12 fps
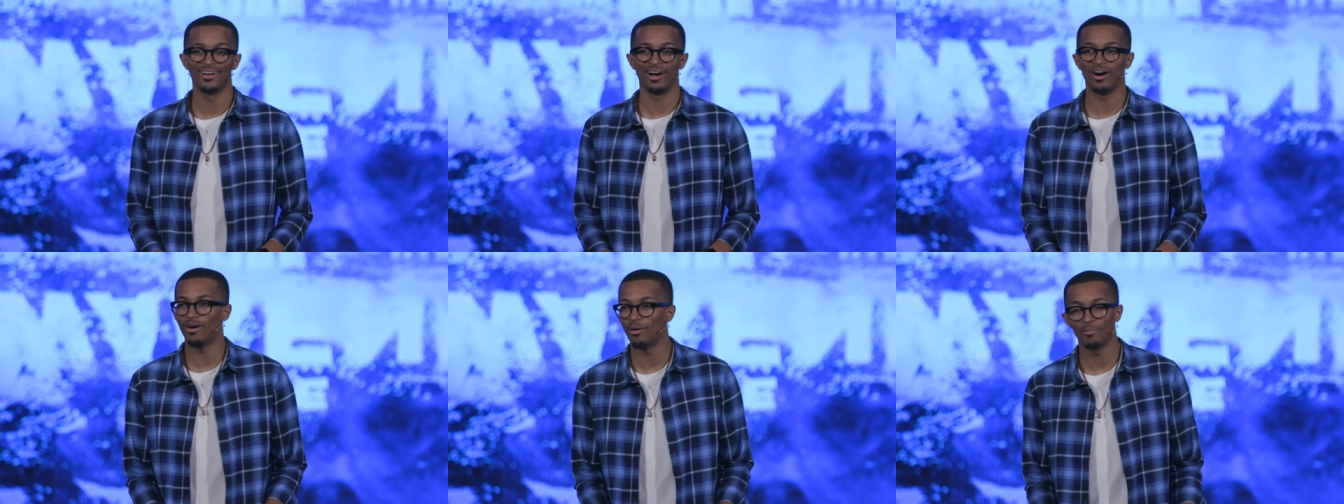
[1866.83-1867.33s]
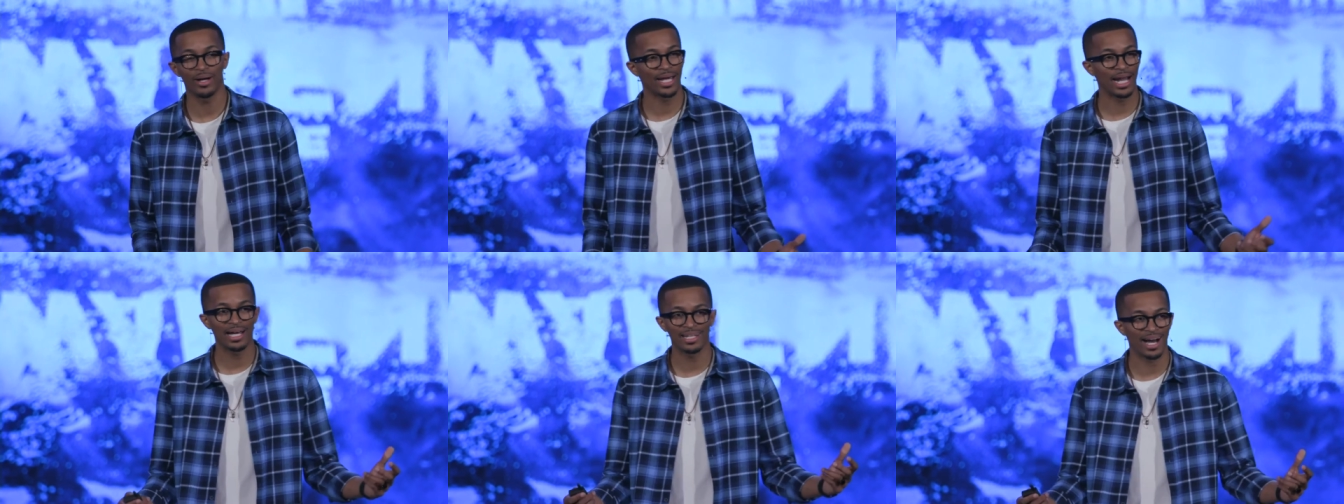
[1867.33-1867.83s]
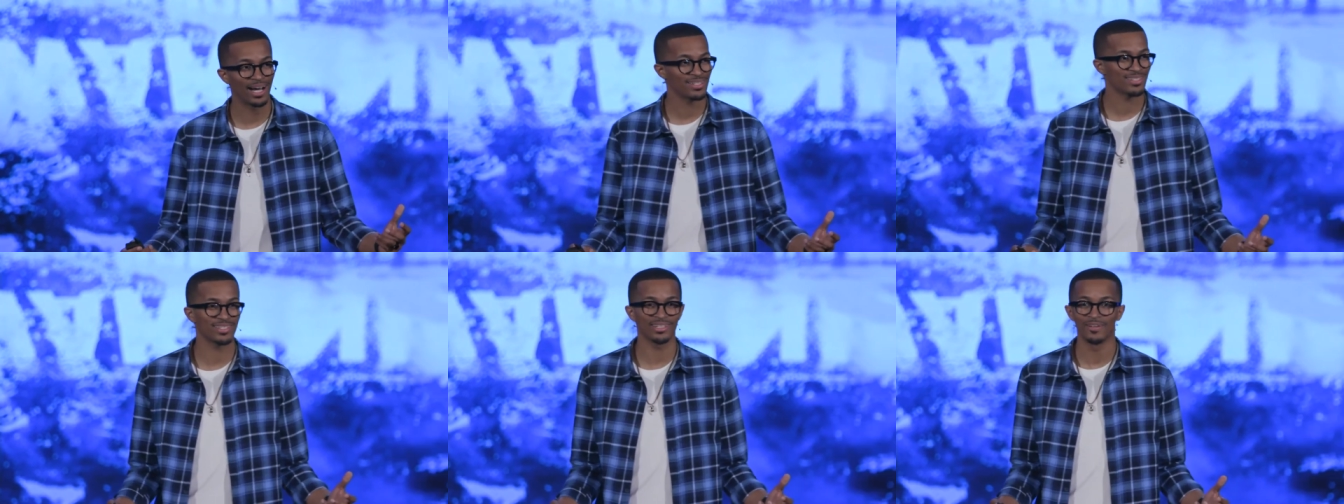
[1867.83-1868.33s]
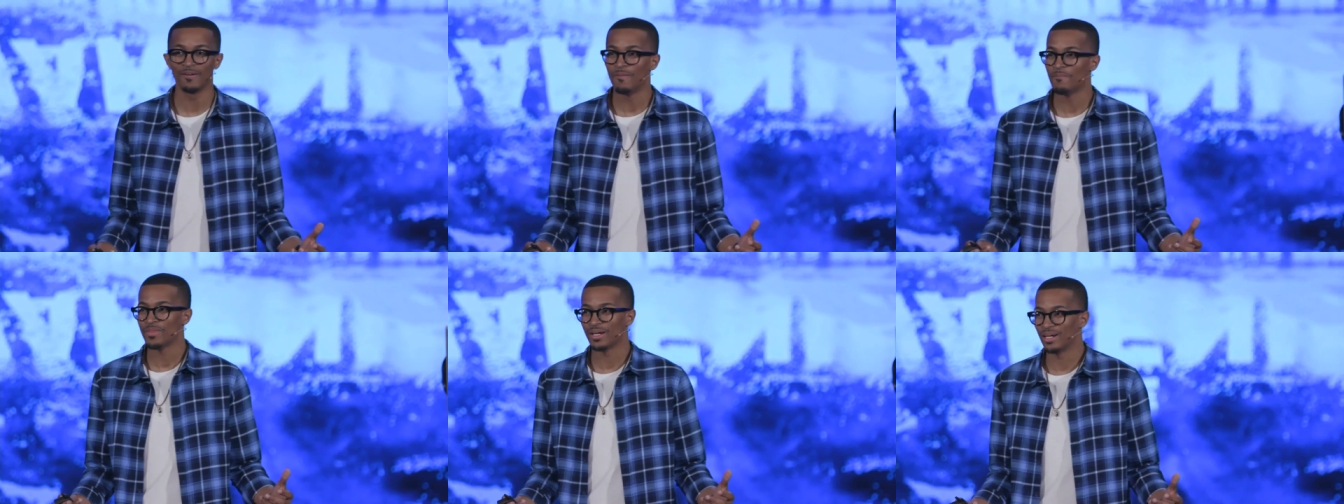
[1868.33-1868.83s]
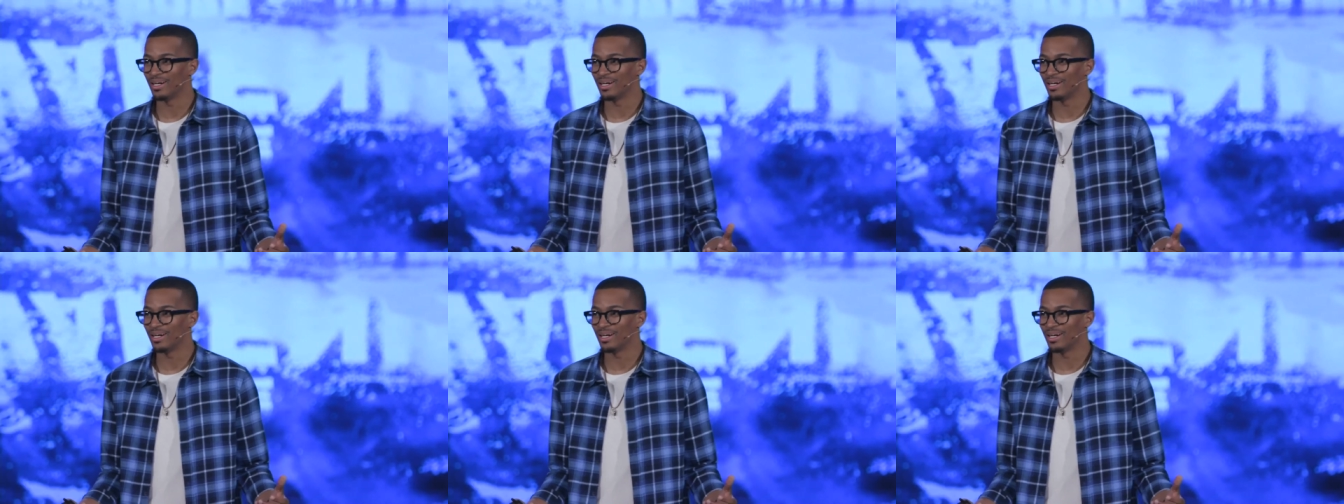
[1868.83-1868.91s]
Oh man, I, I see a,